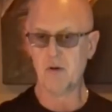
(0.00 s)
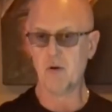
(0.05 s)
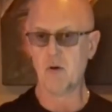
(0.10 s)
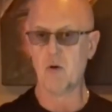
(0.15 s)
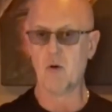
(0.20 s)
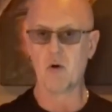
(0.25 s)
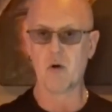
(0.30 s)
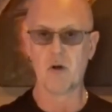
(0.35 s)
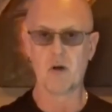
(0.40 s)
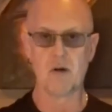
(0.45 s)

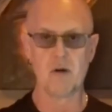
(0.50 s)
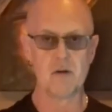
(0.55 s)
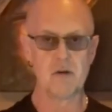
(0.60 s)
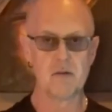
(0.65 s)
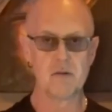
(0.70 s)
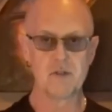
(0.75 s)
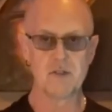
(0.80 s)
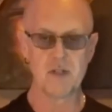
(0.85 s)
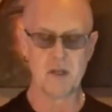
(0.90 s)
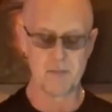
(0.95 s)
or
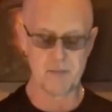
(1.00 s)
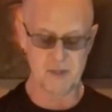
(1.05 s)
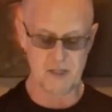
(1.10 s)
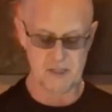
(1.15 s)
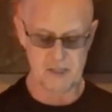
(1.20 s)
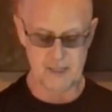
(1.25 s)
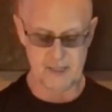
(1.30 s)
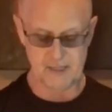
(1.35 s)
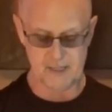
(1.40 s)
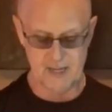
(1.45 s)

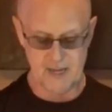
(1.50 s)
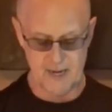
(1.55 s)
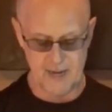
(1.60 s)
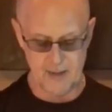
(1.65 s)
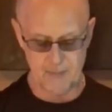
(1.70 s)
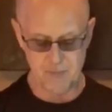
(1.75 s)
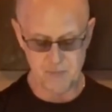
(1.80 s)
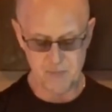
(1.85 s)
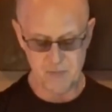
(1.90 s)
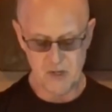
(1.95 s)
something like
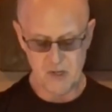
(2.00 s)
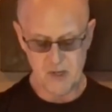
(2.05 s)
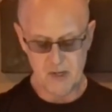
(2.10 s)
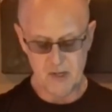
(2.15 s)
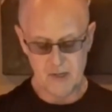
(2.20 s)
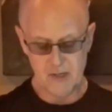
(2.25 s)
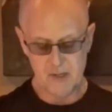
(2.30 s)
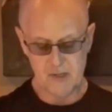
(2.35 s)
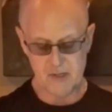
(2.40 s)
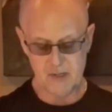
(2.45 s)
that,
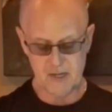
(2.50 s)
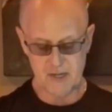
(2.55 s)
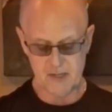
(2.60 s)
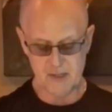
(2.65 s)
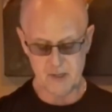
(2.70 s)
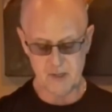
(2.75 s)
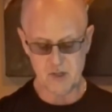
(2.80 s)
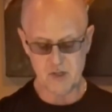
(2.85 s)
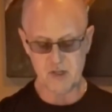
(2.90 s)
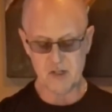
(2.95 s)
you take
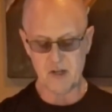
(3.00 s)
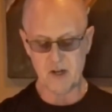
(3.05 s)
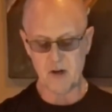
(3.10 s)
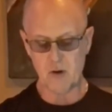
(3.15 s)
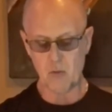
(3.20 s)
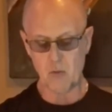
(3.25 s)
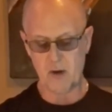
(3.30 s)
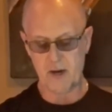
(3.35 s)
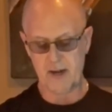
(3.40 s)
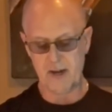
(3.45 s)
this
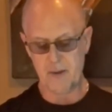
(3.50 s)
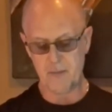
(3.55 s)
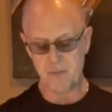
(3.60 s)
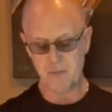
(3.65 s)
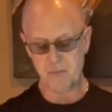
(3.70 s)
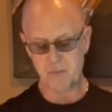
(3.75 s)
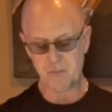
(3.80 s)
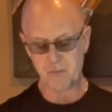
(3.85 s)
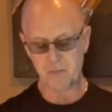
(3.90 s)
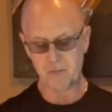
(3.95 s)
Snareweight,
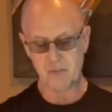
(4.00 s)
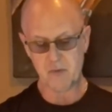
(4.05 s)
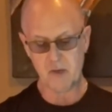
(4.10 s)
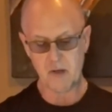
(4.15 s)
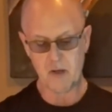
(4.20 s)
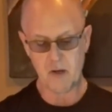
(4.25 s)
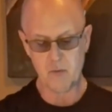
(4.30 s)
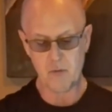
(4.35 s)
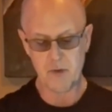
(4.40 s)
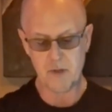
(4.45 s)

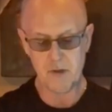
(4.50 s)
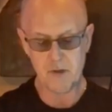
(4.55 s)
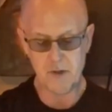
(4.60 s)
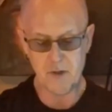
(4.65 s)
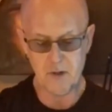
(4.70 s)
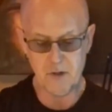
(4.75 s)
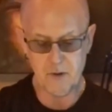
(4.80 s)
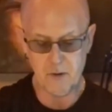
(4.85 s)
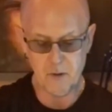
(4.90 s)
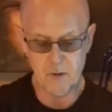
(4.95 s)
and what you
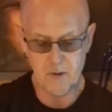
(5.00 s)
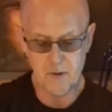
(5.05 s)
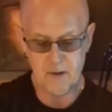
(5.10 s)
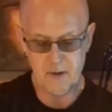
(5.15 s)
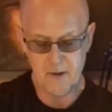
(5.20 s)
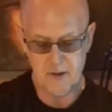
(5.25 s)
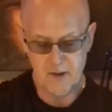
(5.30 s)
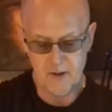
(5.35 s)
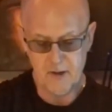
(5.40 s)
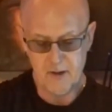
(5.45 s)
do,
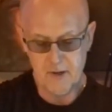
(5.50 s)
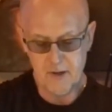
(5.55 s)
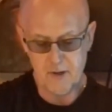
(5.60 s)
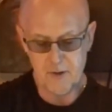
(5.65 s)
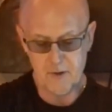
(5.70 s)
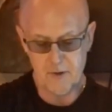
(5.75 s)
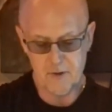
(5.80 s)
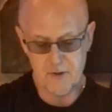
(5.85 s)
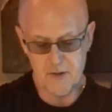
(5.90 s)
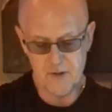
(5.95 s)

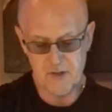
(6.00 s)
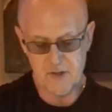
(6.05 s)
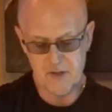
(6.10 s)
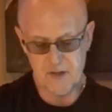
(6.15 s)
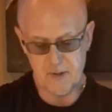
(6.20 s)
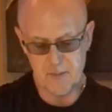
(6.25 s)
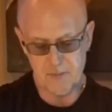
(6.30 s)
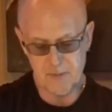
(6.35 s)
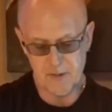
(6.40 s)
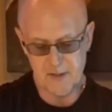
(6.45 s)
you just
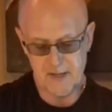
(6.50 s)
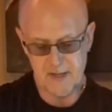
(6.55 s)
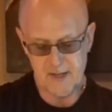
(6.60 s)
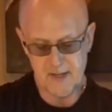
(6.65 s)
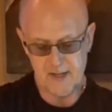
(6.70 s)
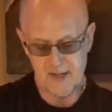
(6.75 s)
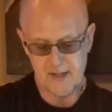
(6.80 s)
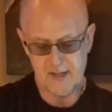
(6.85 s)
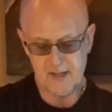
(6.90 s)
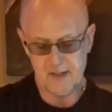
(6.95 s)
simply
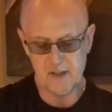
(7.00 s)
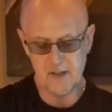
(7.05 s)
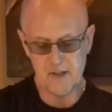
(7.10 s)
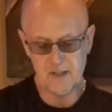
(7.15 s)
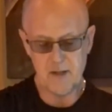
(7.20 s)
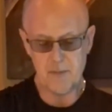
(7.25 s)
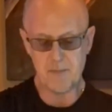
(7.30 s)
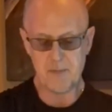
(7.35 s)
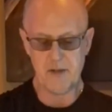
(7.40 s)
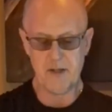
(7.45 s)

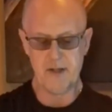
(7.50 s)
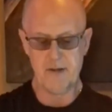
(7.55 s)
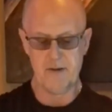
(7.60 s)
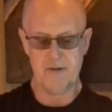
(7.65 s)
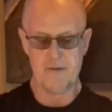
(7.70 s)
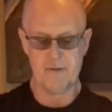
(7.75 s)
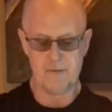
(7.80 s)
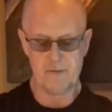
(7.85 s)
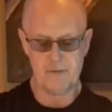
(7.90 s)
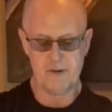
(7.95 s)
clip it
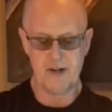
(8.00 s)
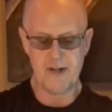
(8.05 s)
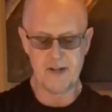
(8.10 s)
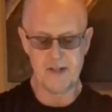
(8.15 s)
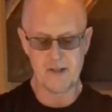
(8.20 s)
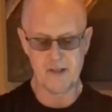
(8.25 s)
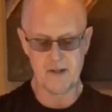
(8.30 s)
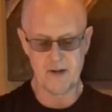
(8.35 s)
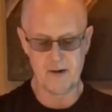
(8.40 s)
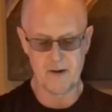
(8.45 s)
right
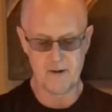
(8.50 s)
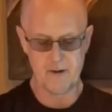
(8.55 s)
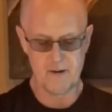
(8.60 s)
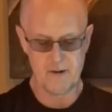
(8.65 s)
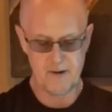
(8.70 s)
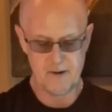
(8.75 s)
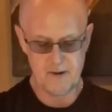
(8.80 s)
there